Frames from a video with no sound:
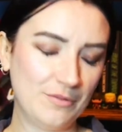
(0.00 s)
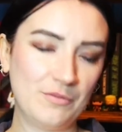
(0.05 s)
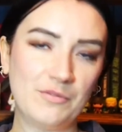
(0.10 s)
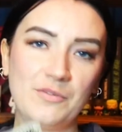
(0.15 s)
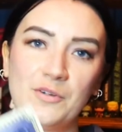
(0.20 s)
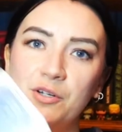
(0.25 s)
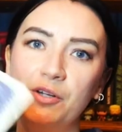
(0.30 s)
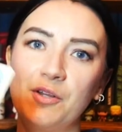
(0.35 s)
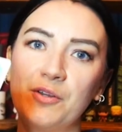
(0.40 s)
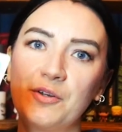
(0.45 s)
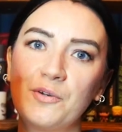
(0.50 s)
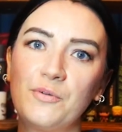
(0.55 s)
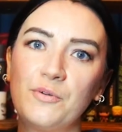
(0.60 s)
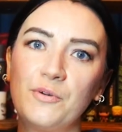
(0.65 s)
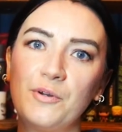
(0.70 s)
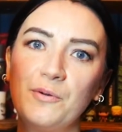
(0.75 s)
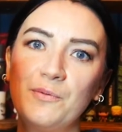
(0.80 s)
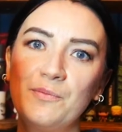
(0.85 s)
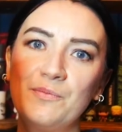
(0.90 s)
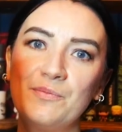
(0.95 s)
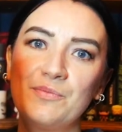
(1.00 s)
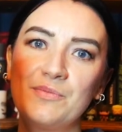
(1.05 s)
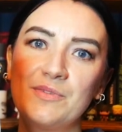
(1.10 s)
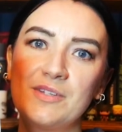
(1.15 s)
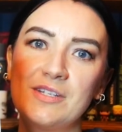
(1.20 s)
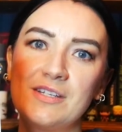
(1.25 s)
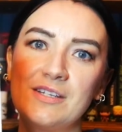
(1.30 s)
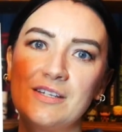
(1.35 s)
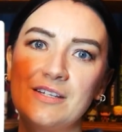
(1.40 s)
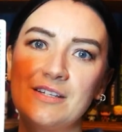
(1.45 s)
Another crow,
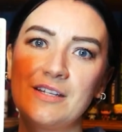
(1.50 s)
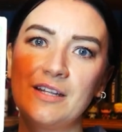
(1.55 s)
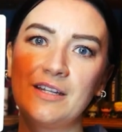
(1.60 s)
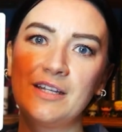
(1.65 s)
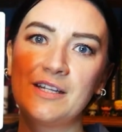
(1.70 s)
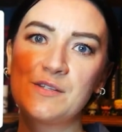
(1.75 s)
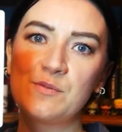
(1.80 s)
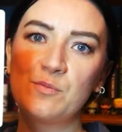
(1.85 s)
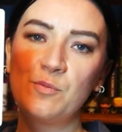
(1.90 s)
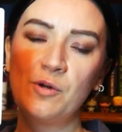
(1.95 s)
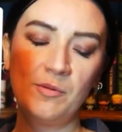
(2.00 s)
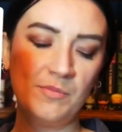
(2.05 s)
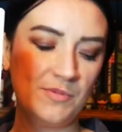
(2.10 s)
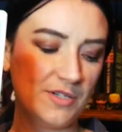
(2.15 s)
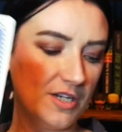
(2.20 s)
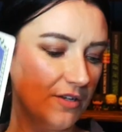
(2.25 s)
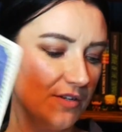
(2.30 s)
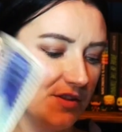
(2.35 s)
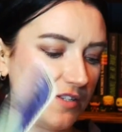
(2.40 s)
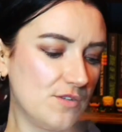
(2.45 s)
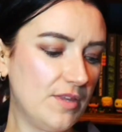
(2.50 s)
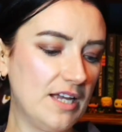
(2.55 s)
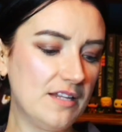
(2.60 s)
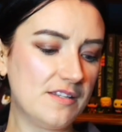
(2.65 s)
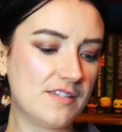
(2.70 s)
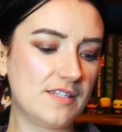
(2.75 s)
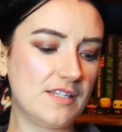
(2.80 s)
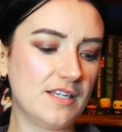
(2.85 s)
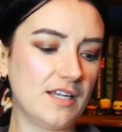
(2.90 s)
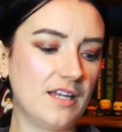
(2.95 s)
and that's Wormtongue. So
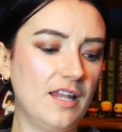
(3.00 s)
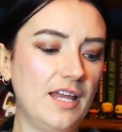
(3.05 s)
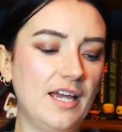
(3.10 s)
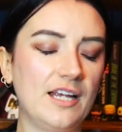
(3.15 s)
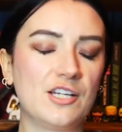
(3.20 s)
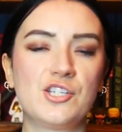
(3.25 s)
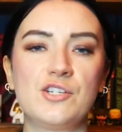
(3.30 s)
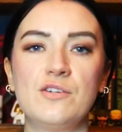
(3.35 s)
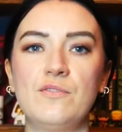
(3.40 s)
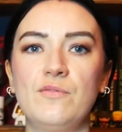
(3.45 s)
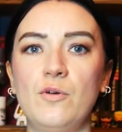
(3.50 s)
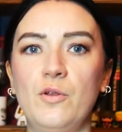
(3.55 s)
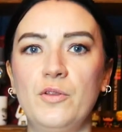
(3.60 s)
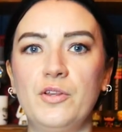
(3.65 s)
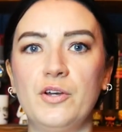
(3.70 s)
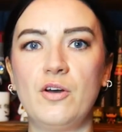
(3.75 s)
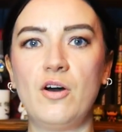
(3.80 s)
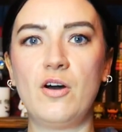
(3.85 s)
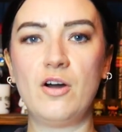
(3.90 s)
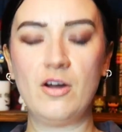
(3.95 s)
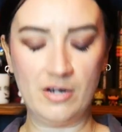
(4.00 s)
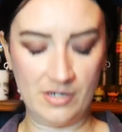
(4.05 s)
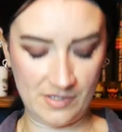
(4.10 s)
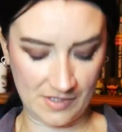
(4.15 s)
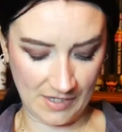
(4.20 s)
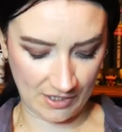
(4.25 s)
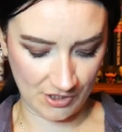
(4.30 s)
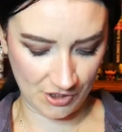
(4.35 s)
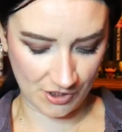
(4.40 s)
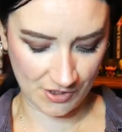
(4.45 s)
that's the collection of all the cards.
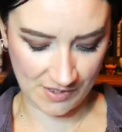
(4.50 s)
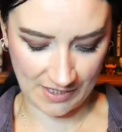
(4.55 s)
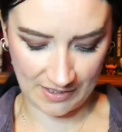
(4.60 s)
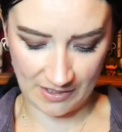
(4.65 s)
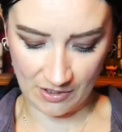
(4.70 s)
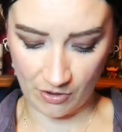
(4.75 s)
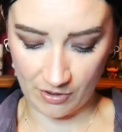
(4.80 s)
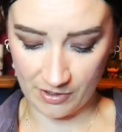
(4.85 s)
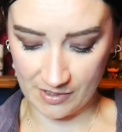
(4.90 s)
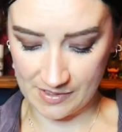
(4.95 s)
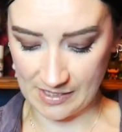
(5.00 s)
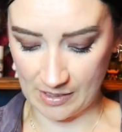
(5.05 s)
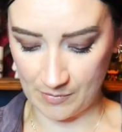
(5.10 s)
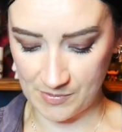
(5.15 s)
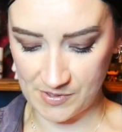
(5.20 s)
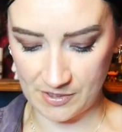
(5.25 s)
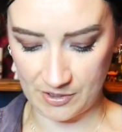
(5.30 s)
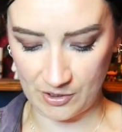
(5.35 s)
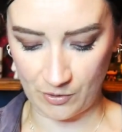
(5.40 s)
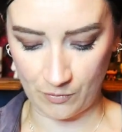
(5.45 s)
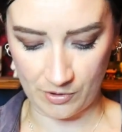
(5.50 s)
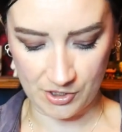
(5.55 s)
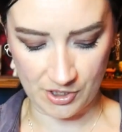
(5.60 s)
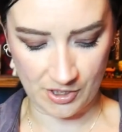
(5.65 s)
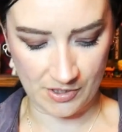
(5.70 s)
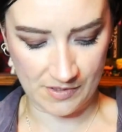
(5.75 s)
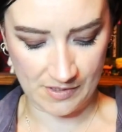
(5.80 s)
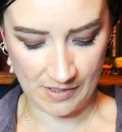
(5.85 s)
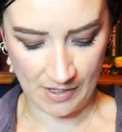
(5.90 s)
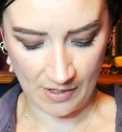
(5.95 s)
As you can see, the art is absolutely
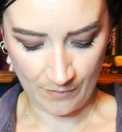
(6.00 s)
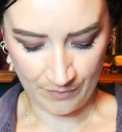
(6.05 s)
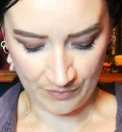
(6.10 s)
gorgeous.